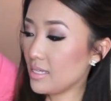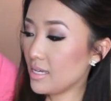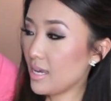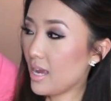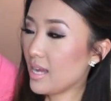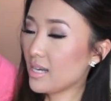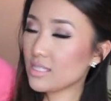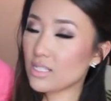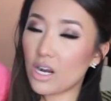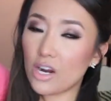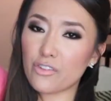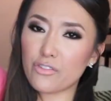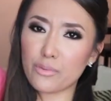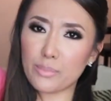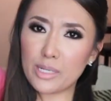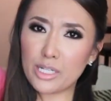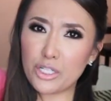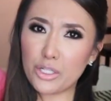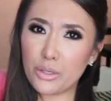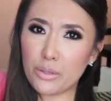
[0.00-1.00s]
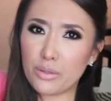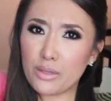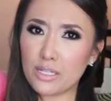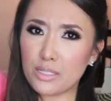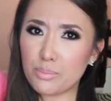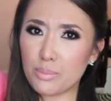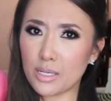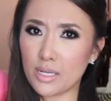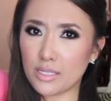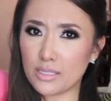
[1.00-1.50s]
Again, it's hard for me to show you
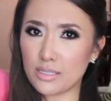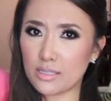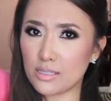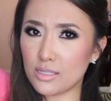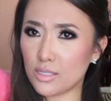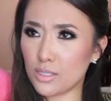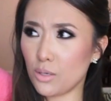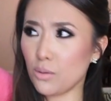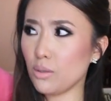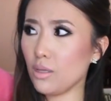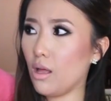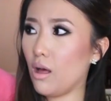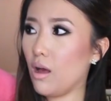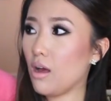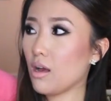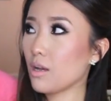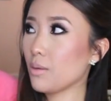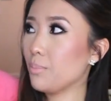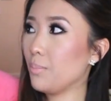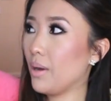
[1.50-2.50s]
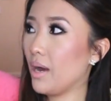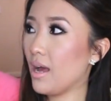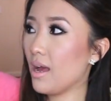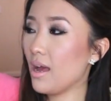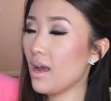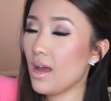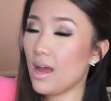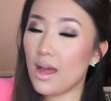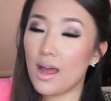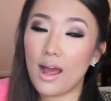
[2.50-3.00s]
this because it's so long, but